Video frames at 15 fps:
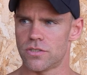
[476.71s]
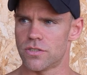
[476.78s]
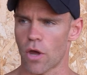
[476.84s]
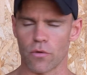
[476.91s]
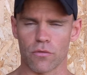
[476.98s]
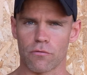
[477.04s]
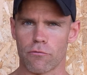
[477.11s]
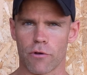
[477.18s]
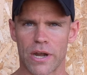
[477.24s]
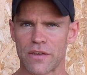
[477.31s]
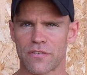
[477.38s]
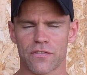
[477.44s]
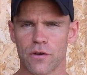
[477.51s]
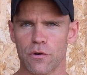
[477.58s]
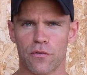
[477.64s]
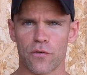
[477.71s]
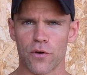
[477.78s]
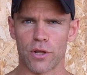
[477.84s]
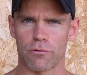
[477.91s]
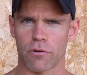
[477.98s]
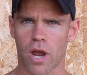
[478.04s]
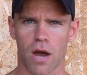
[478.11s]
don't really feel
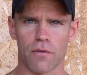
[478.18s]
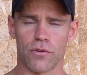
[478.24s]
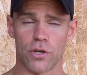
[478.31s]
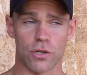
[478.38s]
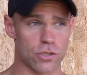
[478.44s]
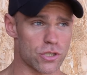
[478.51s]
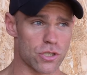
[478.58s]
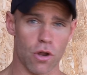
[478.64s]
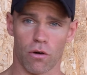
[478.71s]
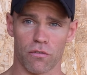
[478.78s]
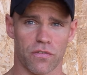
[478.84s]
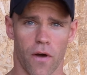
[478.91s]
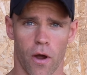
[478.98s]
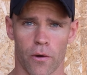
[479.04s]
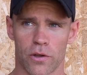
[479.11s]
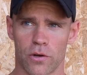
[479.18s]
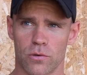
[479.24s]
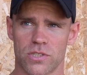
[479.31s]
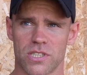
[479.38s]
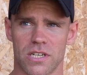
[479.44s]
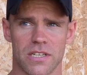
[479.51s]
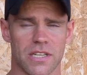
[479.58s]
fully recovered, you're just not firing all
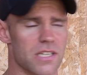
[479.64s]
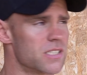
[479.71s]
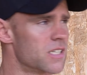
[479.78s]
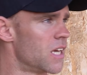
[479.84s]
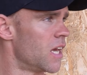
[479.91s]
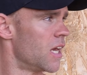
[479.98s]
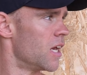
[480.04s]
cylinders.